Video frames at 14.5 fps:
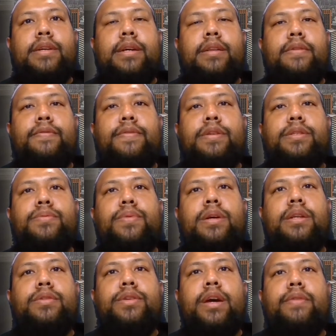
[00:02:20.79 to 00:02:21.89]
Okay, the first one
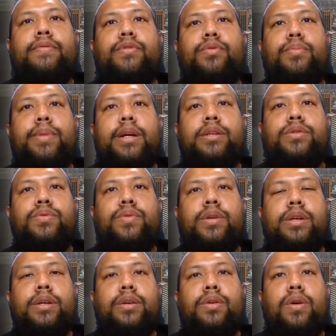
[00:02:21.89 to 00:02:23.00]
is you have to make
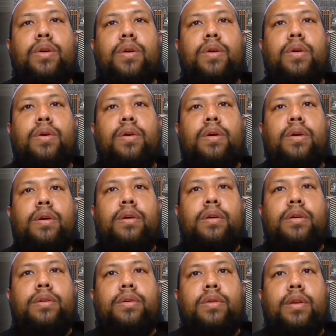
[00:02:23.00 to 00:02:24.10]
sure your
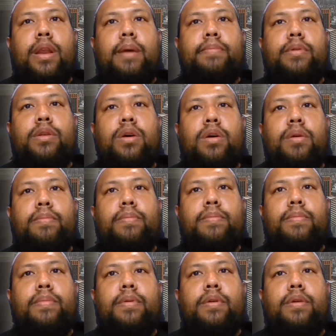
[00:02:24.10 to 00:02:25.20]
laptop
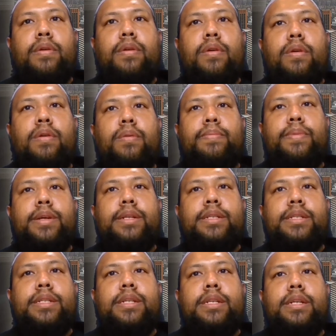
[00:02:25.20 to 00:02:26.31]
or
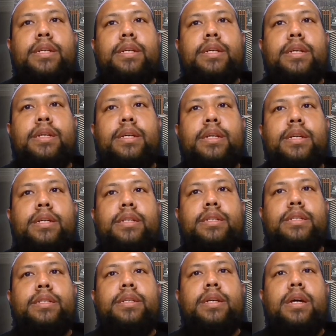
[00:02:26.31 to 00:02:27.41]
PC is